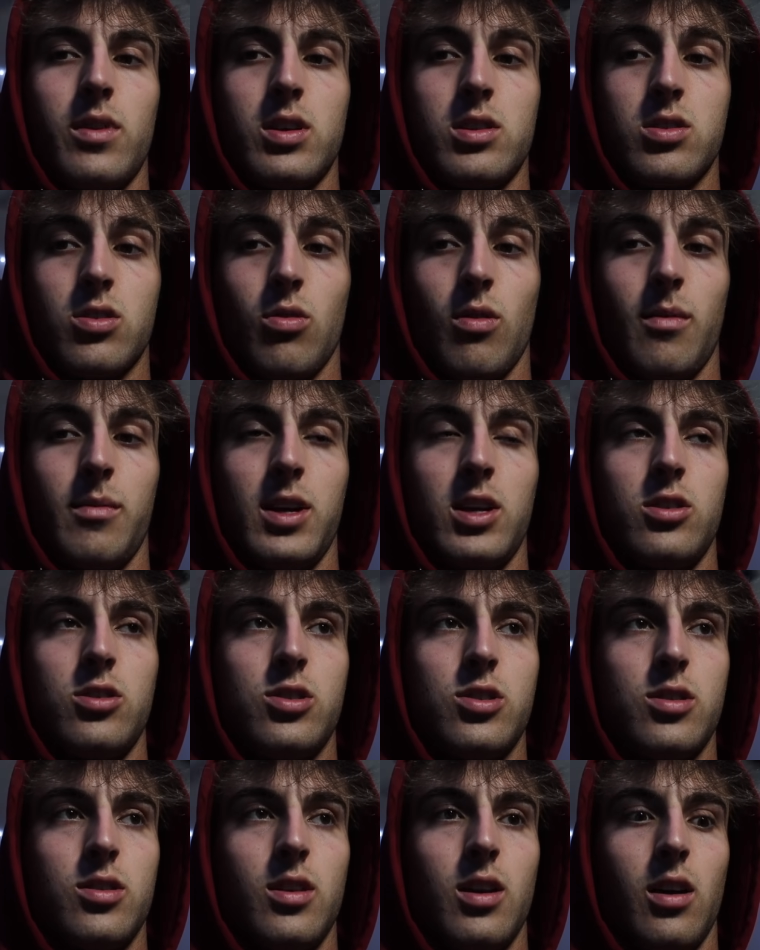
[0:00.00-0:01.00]
the
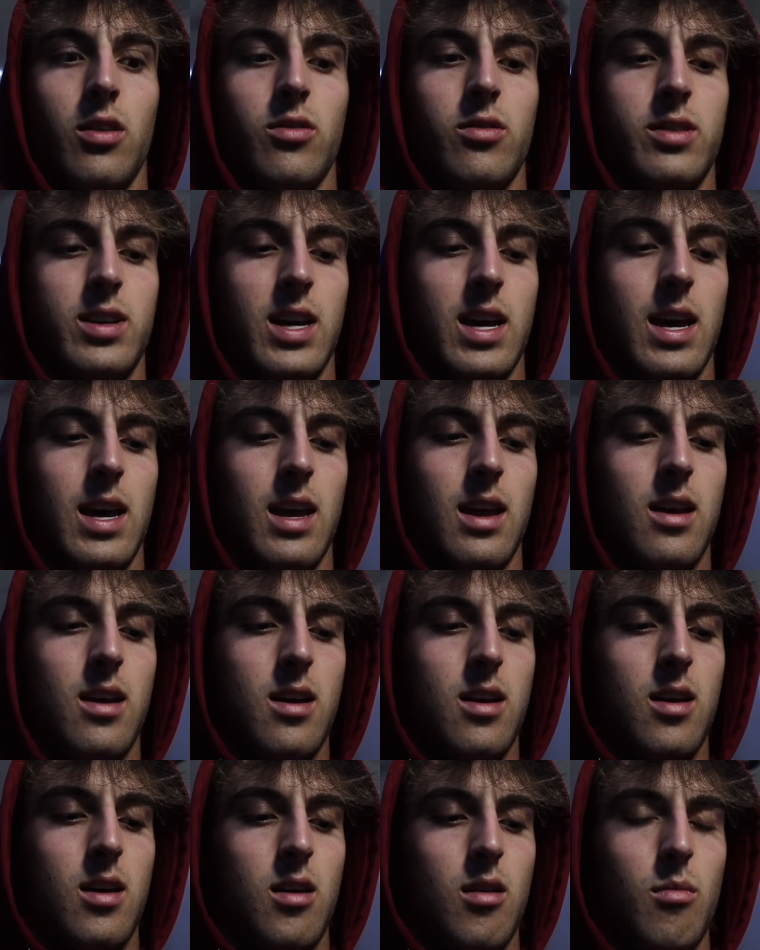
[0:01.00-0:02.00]
scrimmage the other day.
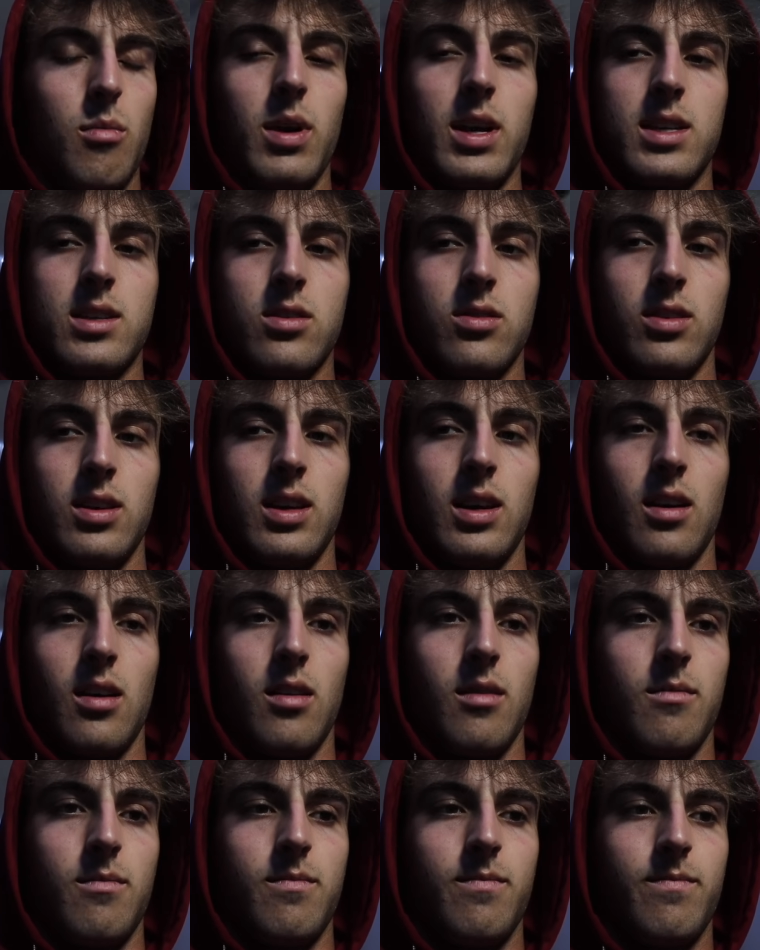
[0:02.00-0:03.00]
Basically,
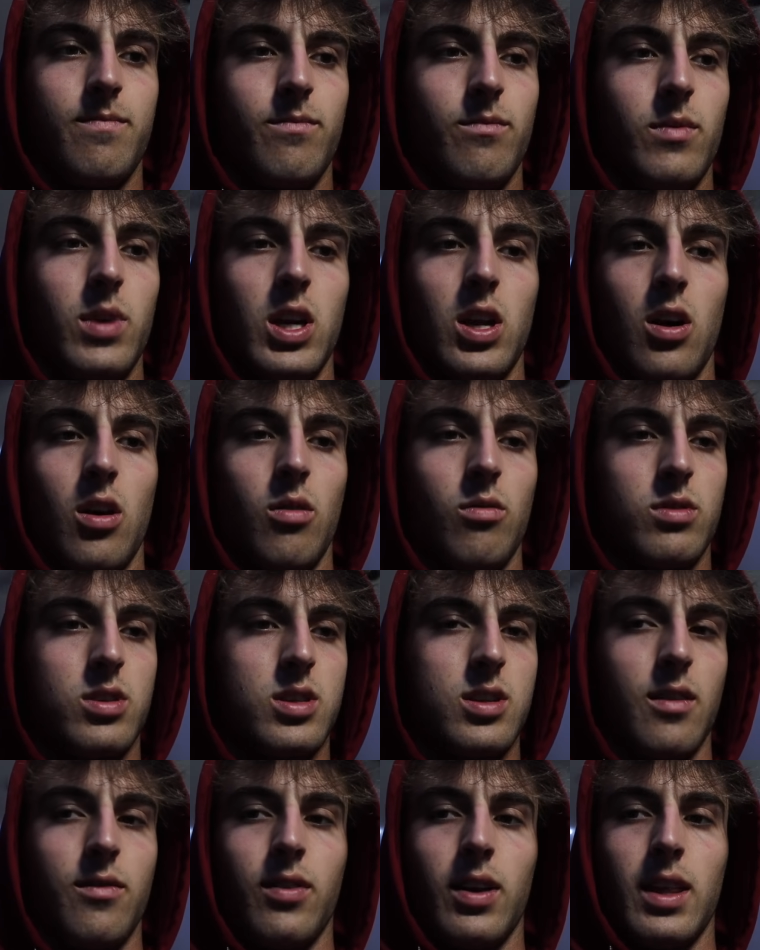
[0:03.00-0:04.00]
um, you know,
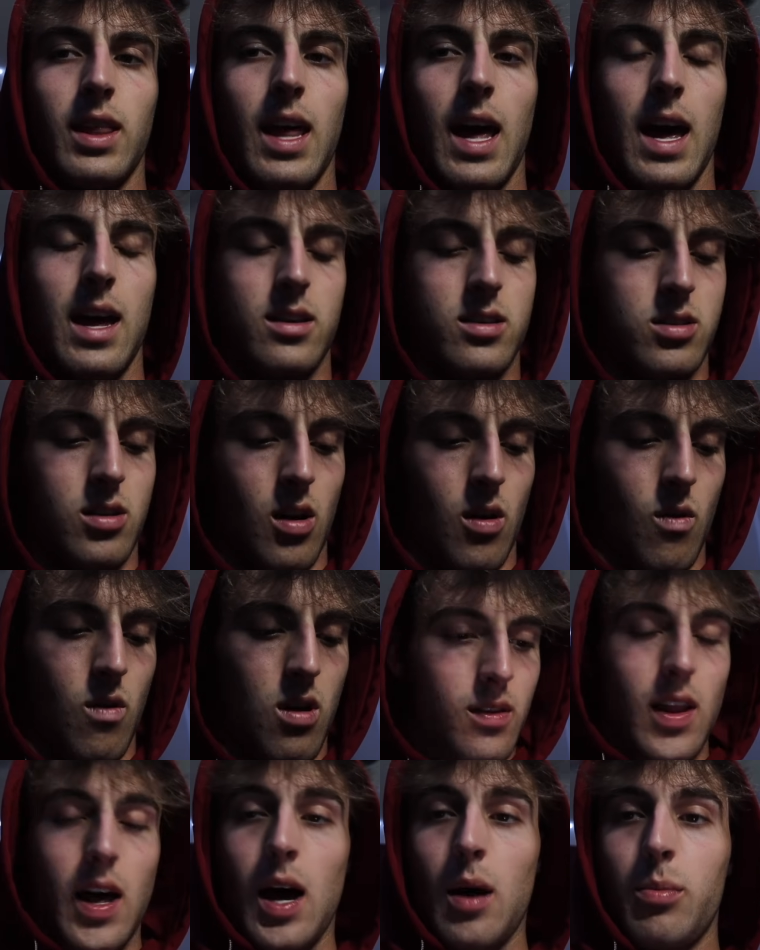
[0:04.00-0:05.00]
stuff like that. So
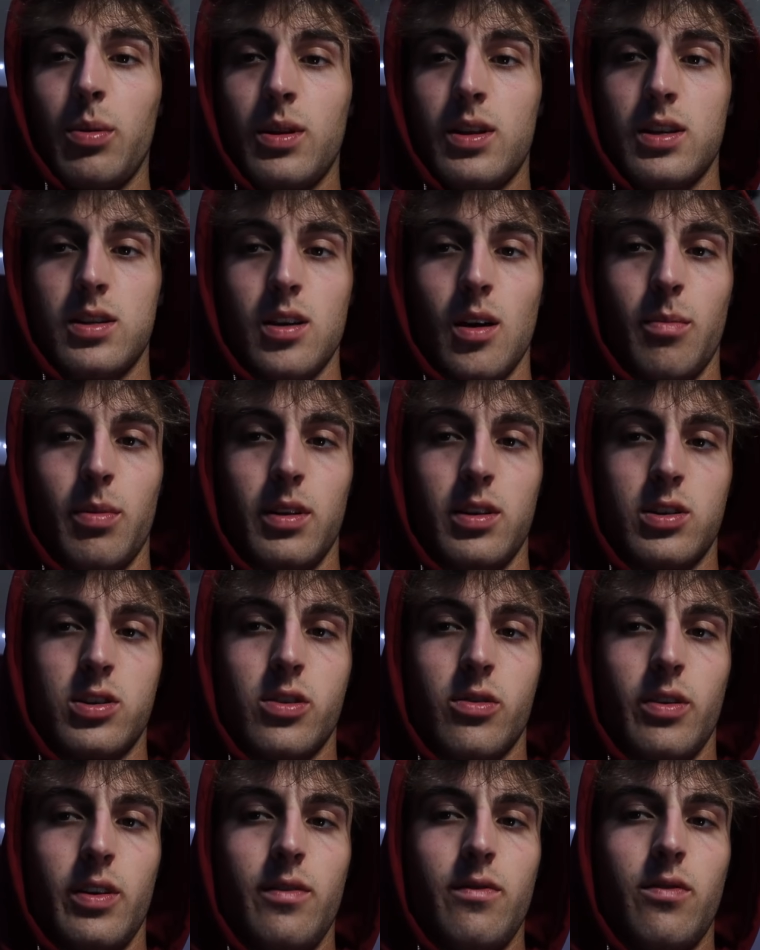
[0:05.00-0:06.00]
I'll put this up on the
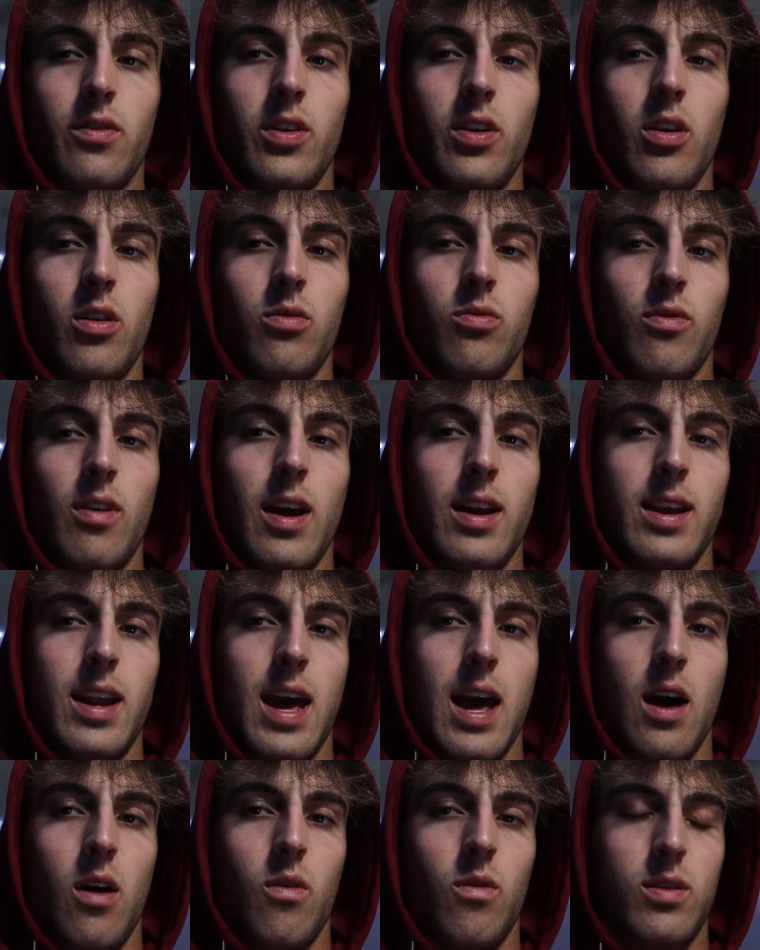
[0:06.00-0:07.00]
screen for y'all right
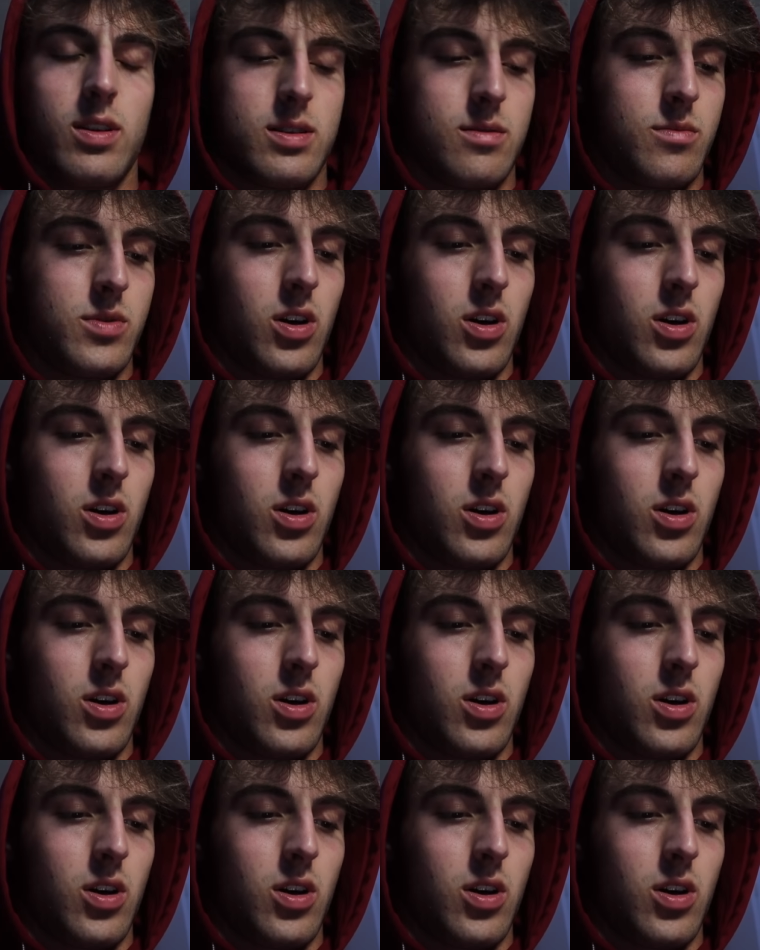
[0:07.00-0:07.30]
now as I'm